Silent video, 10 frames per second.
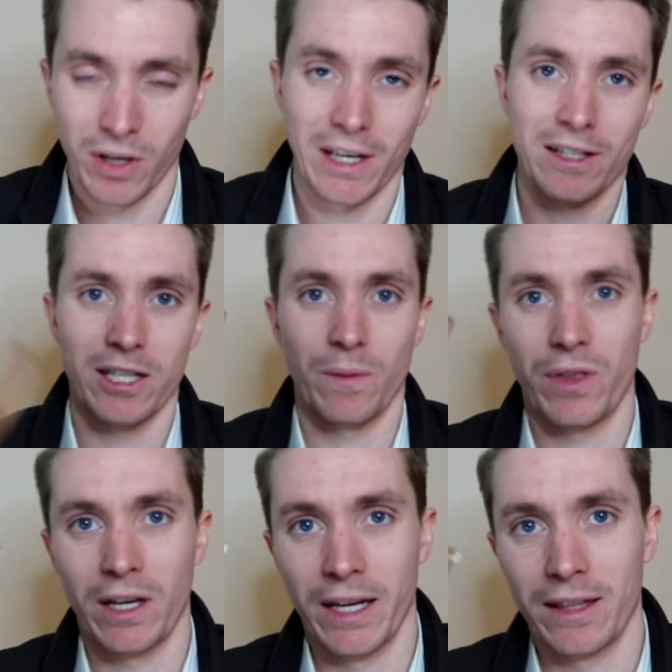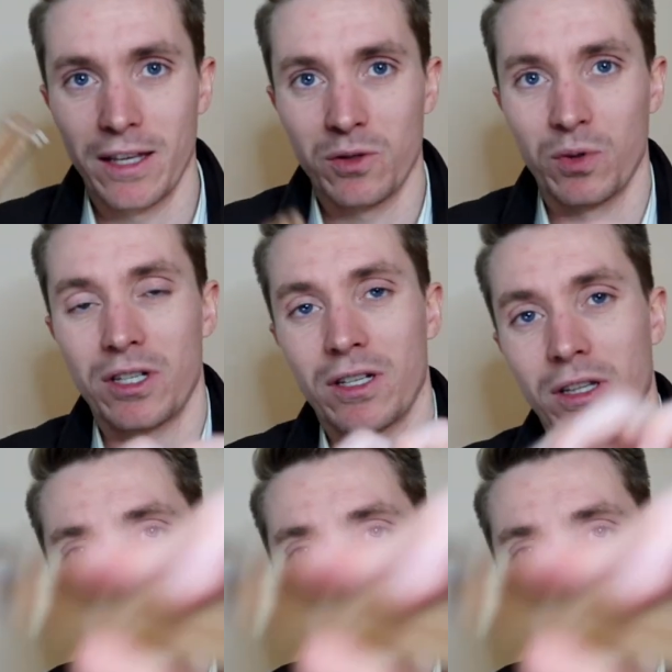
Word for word: You can get something like this, which is a